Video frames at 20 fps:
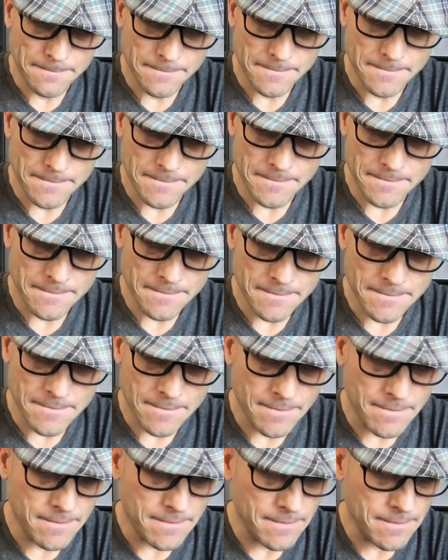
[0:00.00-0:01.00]

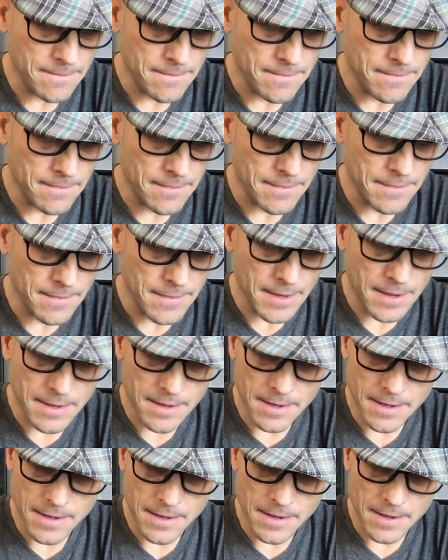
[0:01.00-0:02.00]

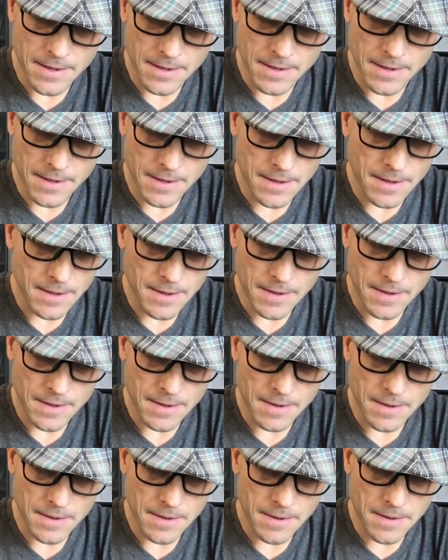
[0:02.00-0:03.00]

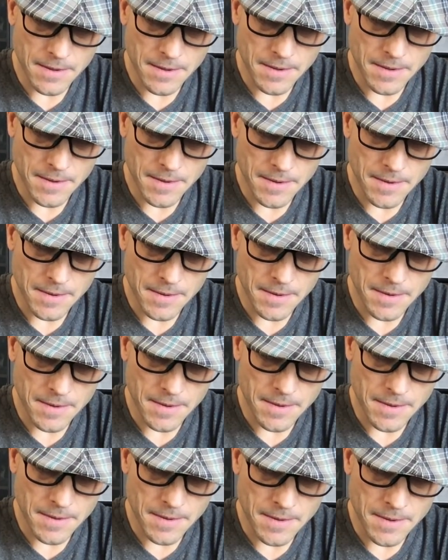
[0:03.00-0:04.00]

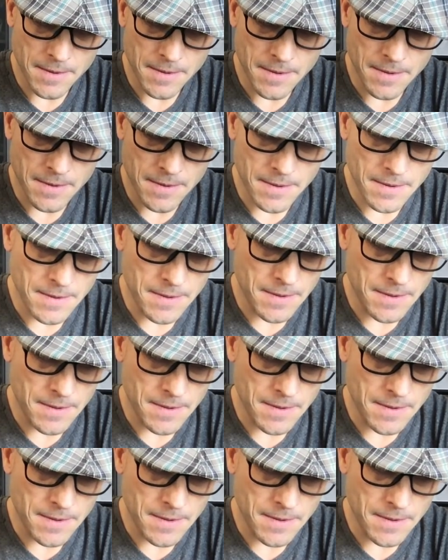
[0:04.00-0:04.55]
No one is speaking in this clip.